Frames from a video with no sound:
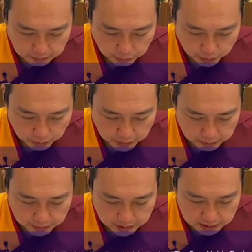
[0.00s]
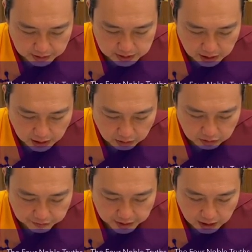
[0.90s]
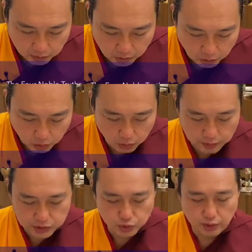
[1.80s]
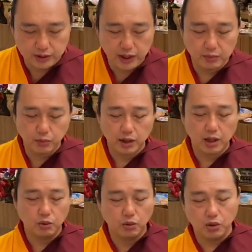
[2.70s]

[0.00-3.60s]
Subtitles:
When we practice and cultivate, our goal is to attain Buddhahood,